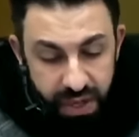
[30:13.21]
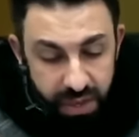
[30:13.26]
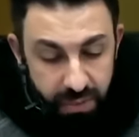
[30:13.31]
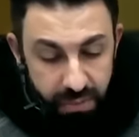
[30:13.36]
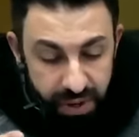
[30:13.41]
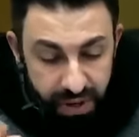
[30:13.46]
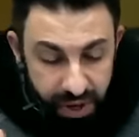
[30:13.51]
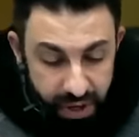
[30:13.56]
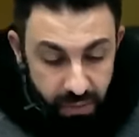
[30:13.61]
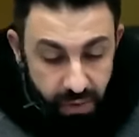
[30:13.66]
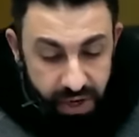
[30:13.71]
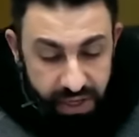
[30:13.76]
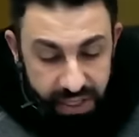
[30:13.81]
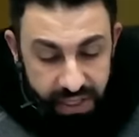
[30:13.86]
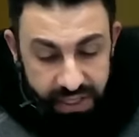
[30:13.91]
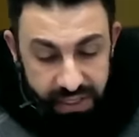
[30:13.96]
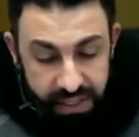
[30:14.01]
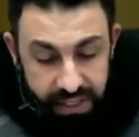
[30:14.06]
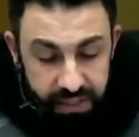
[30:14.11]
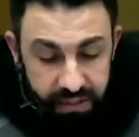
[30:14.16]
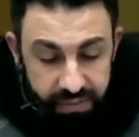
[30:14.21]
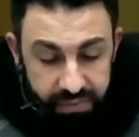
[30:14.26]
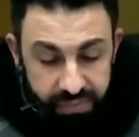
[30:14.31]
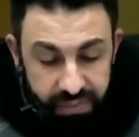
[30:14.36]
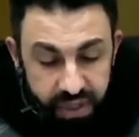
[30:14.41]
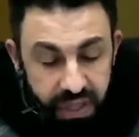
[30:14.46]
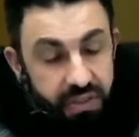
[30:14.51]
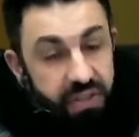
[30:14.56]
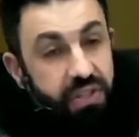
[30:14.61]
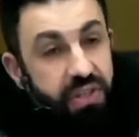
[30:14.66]
But ironically,
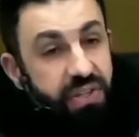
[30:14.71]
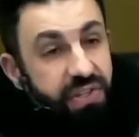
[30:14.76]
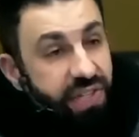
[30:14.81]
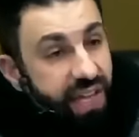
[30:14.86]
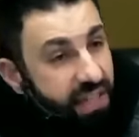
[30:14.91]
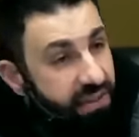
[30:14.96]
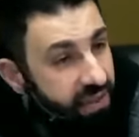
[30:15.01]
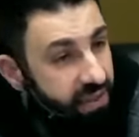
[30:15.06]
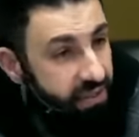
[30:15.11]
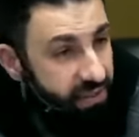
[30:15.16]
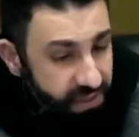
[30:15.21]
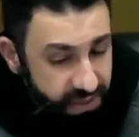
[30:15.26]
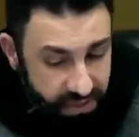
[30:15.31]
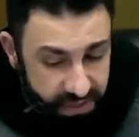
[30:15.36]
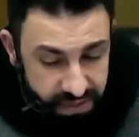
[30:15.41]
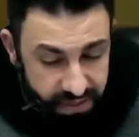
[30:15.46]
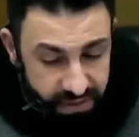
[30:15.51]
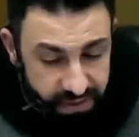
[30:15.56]
the descendants